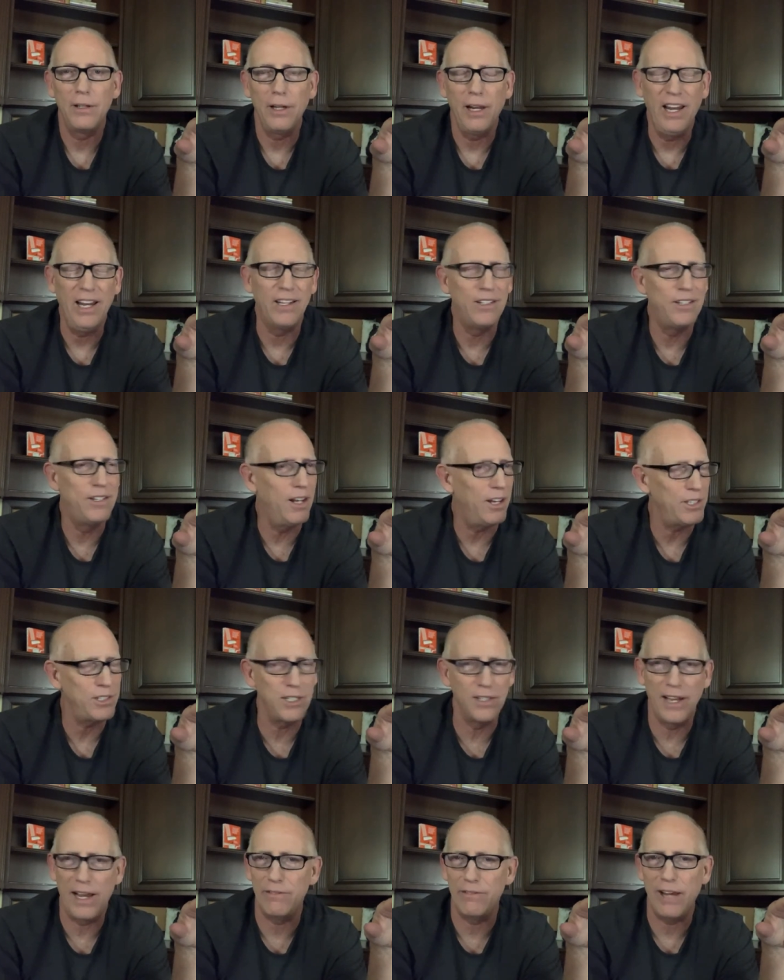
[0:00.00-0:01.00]
It
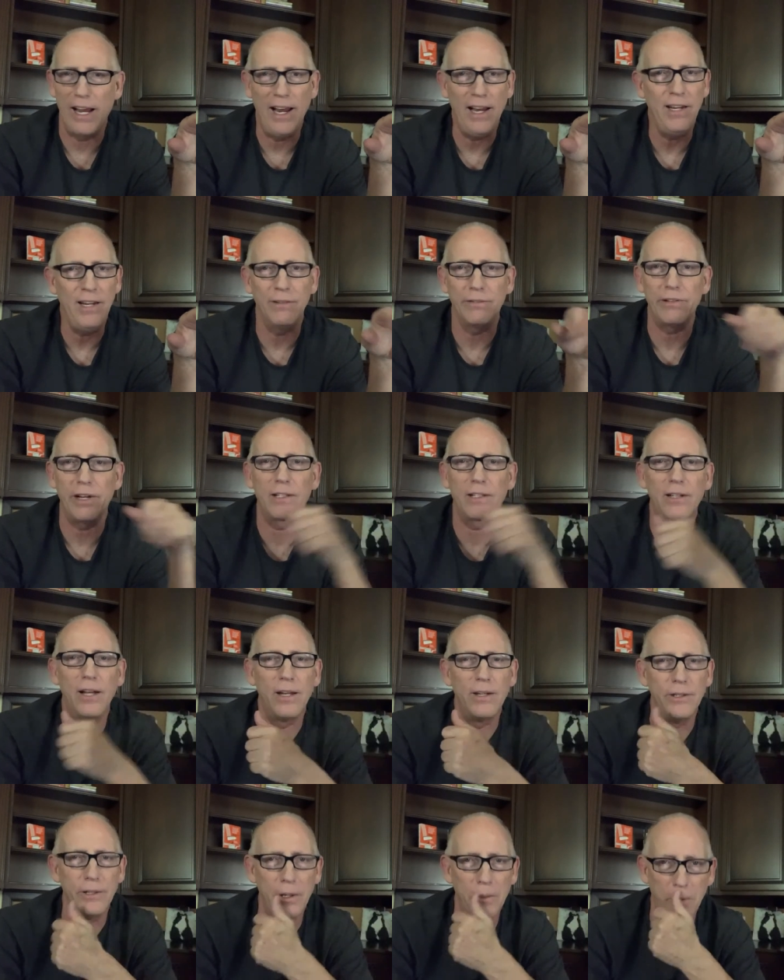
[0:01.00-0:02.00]
doesn't have any effect
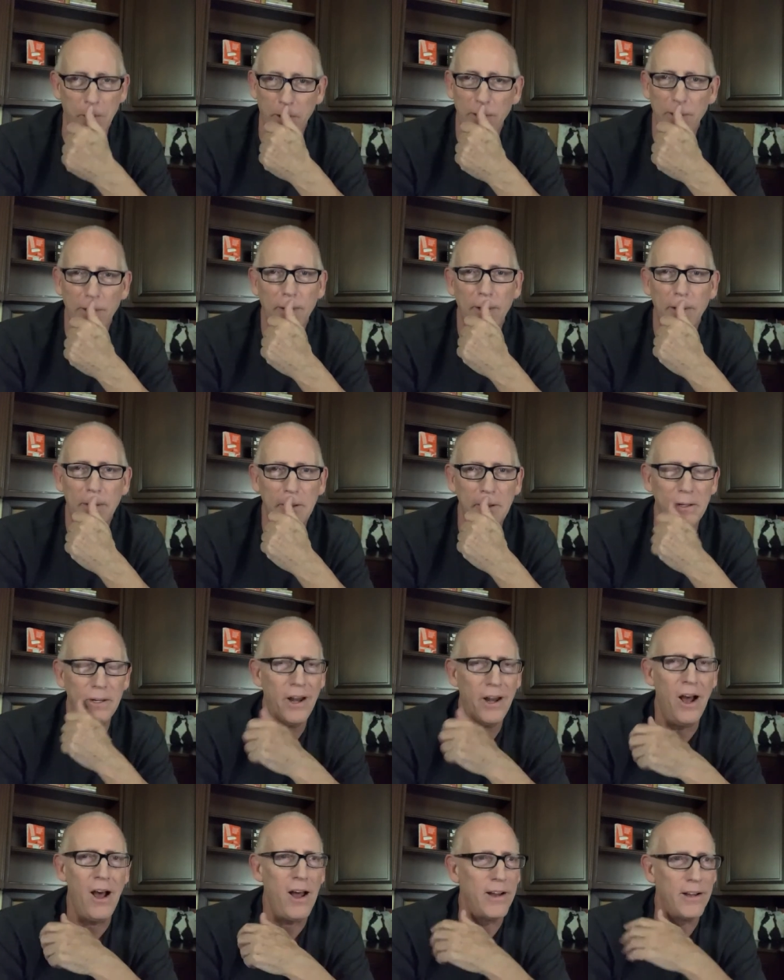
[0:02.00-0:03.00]
on you.
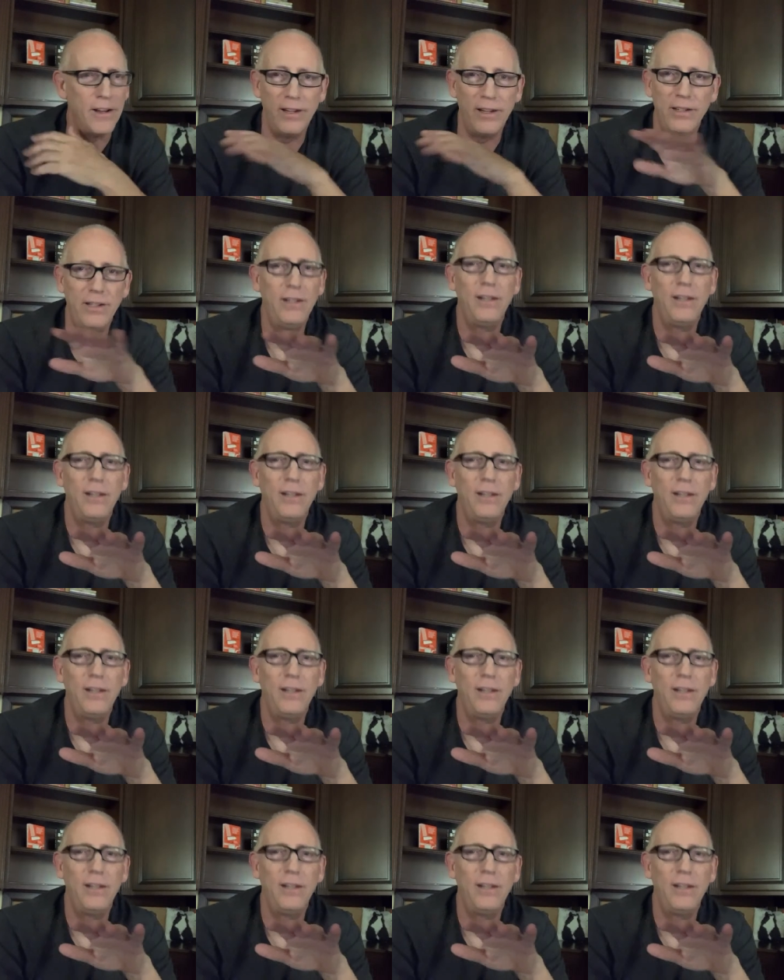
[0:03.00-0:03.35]
None.